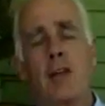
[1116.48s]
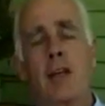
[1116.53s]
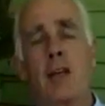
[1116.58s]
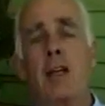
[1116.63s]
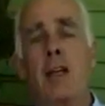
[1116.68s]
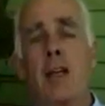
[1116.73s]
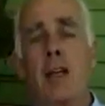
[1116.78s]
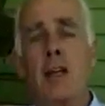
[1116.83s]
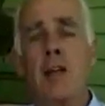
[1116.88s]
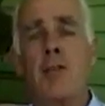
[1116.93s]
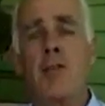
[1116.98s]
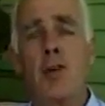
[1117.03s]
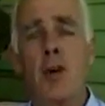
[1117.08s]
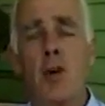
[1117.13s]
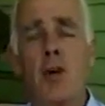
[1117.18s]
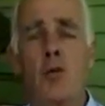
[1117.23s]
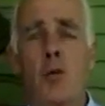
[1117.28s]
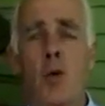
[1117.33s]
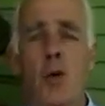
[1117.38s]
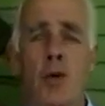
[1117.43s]
acting in any
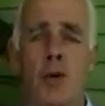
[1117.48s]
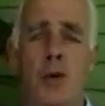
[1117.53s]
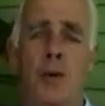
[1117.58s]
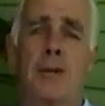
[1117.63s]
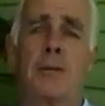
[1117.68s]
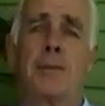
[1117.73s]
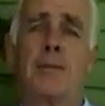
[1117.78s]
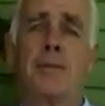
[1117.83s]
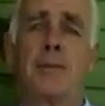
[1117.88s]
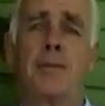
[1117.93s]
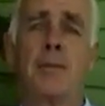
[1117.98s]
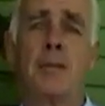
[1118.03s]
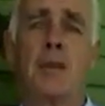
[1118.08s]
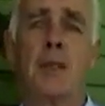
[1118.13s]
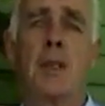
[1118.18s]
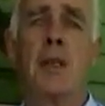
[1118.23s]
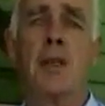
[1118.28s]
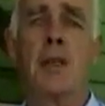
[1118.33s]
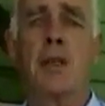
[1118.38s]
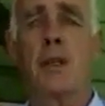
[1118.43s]
flow of water.
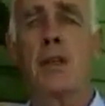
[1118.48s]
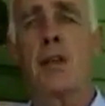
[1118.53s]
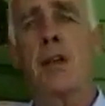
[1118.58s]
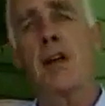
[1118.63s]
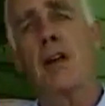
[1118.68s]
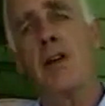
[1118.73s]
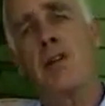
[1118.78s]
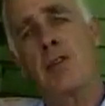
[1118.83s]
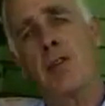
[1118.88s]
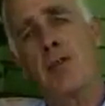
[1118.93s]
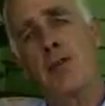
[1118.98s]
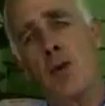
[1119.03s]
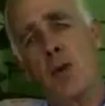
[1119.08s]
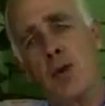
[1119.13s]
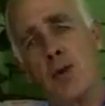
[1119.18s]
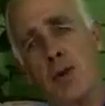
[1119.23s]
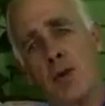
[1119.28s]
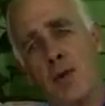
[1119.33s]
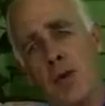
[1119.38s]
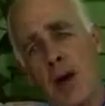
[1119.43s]
That there is the
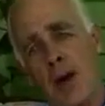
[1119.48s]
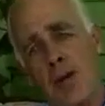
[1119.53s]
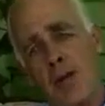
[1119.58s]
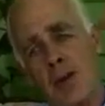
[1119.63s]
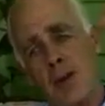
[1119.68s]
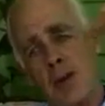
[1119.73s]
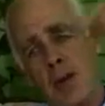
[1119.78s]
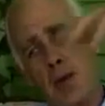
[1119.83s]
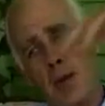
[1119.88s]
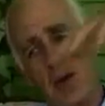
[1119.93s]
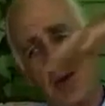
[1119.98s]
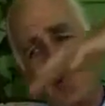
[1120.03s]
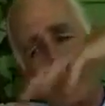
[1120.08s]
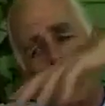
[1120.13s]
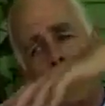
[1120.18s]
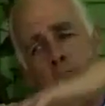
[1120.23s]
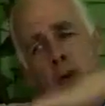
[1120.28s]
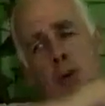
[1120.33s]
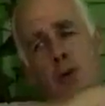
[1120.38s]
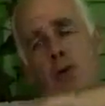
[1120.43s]
force of gravity
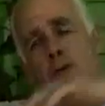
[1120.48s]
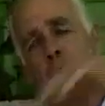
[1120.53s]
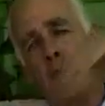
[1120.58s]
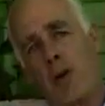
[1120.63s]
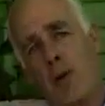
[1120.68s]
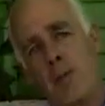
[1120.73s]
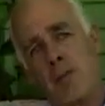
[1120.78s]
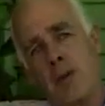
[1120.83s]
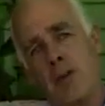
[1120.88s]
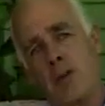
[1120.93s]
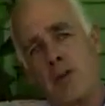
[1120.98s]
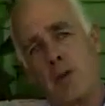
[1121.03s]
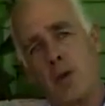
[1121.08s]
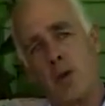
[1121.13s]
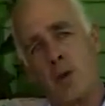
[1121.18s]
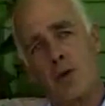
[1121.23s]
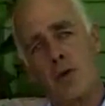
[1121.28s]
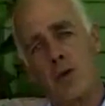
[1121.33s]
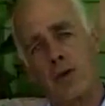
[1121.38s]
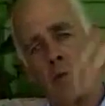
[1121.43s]
which flows from the
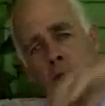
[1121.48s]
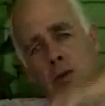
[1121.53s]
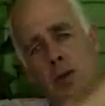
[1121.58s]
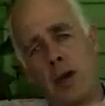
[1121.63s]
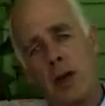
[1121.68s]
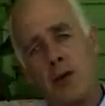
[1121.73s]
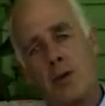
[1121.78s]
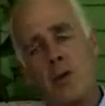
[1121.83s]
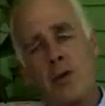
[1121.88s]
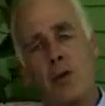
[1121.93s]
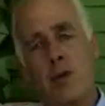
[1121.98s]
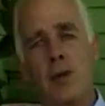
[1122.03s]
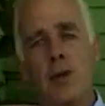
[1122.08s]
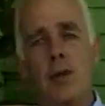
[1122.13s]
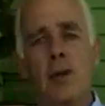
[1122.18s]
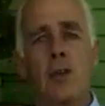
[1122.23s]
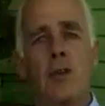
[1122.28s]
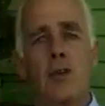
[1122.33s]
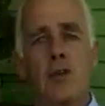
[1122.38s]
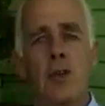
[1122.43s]
source down to
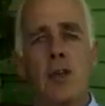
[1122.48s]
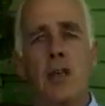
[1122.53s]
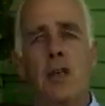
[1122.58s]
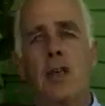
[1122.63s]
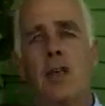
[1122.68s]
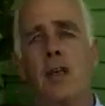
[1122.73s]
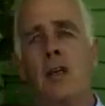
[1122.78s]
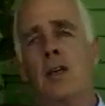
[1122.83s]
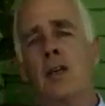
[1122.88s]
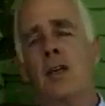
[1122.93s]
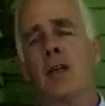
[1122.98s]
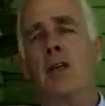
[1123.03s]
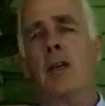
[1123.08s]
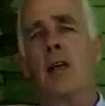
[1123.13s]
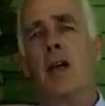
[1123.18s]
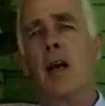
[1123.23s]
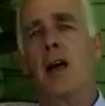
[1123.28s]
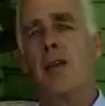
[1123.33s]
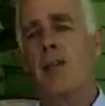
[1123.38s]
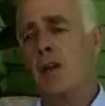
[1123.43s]
the sea,
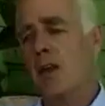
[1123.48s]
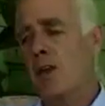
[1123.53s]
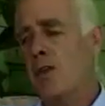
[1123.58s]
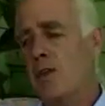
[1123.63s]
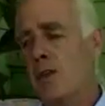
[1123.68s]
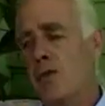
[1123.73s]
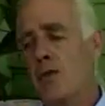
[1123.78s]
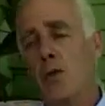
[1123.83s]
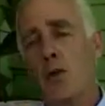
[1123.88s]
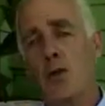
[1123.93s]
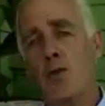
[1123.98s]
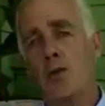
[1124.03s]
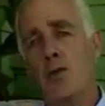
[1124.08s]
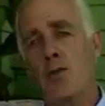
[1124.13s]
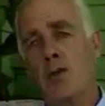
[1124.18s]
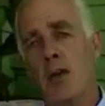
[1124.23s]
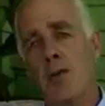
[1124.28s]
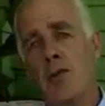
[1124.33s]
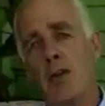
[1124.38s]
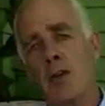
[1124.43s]
and there's the
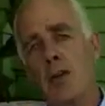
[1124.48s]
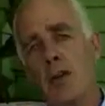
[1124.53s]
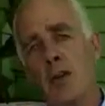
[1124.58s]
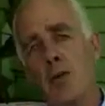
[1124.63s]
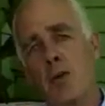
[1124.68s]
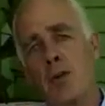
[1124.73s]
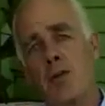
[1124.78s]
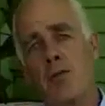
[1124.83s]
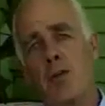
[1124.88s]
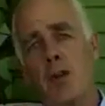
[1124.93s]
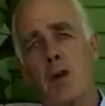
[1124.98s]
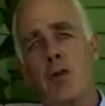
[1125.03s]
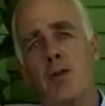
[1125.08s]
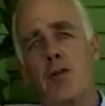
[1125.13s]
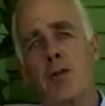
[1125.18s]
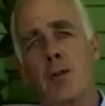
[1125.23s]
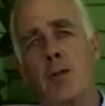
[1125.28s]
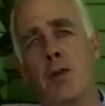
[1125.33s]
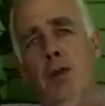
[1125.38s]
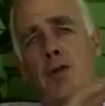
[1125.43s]
force of levity which
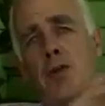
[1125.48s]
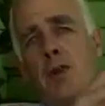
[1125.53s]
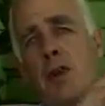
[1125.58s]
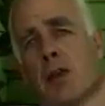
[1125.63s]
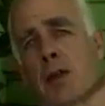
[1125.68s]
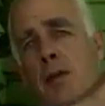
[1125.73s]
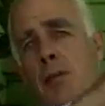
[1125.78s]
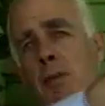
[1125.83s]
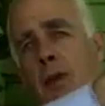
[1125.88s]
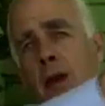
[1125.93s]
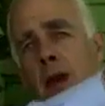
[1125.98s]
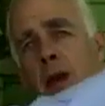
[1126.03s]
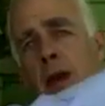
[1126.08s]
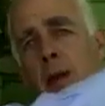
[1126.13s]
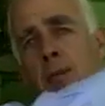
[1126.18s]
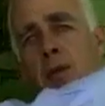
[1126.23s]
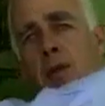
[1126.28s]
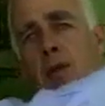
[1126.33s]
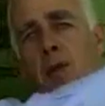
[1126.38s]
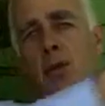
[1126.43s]
flows from the sea
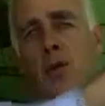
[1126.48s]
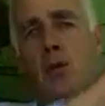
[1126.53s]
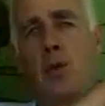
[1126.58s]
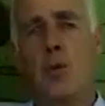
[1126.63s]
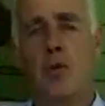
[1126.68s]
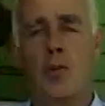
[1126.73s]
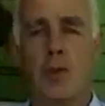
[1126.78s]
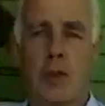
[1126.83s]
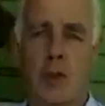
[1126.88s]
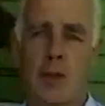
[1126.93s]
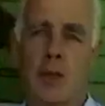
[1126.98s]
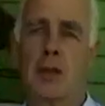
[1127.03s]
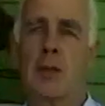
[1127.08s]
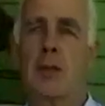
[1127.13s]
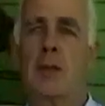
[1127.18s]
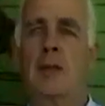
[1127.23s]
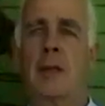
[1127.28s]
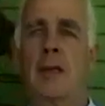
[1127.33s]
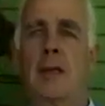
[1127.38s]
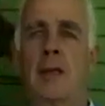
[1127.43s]
back up to the source
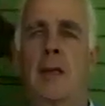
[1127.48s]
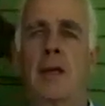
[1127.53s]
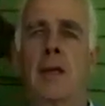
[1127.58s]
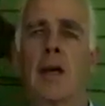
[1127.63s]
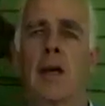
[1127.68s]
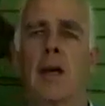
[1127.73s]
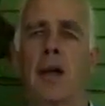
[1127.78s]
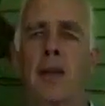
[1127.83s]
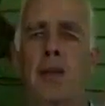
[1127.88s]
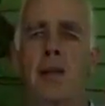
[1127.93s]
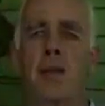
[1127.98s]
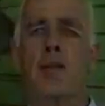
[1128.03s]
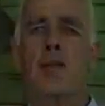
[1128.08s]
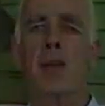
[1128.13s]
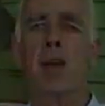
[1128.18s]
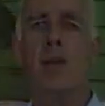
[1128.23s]
again. And